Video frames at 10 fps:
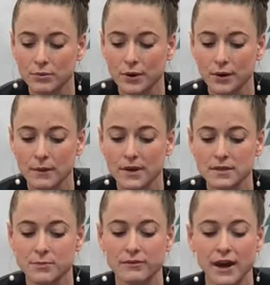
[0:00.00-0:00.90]
program has
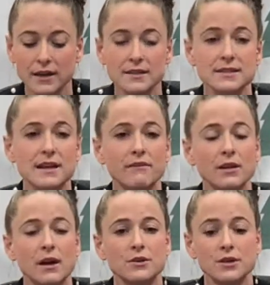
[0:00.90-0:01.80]
provided
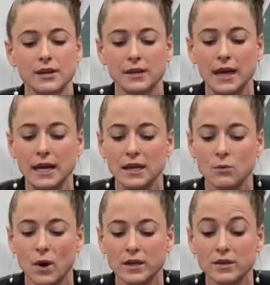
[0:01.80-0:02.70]

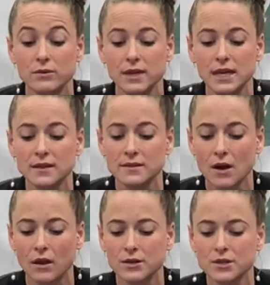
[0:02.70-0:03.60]
781 unique
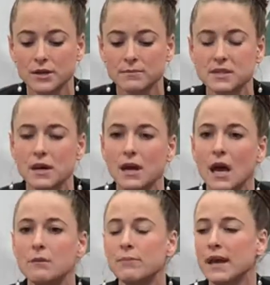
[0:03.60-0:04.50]
scholarships
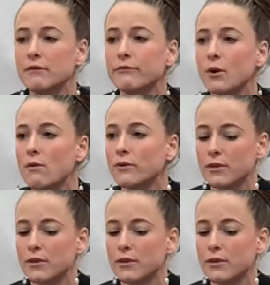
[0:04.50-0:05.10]
and paid for over